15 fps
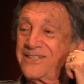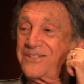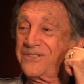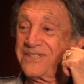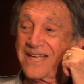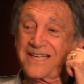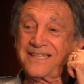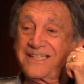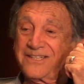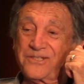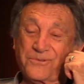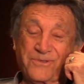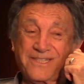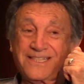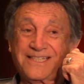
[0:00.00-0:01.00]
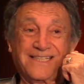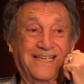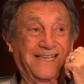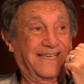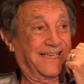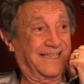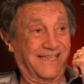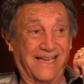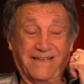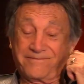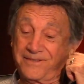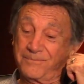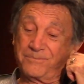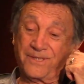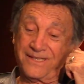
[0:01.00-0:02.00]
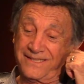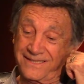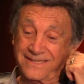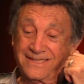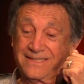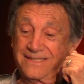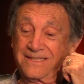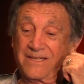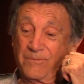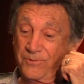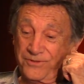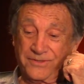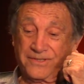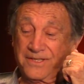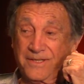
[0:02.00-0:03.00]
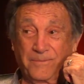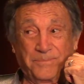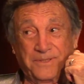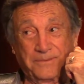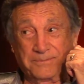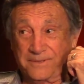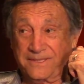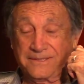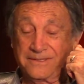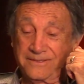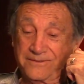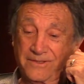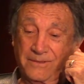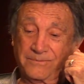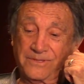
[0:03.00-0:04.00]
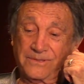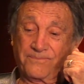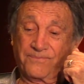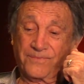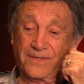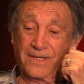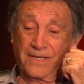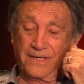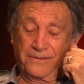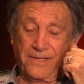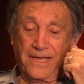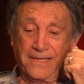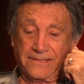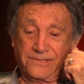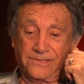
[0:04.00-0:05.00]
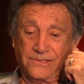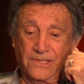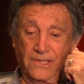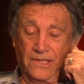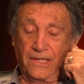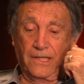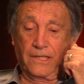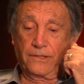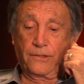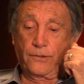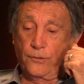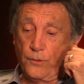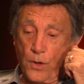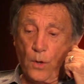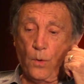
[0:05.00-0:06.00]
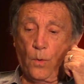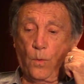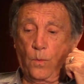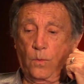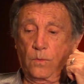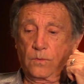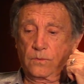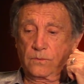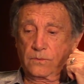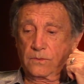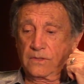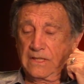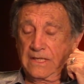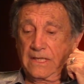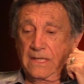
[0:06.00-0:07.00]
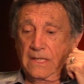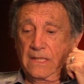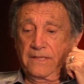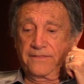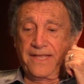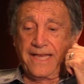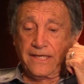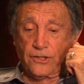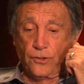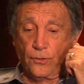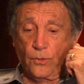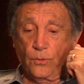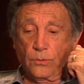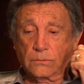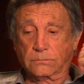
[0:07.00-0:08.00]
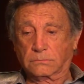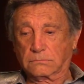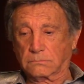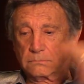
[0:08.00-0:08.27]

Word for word: you're not interested in having Buddy come with your company playing your drums? Yes. No. Thank you.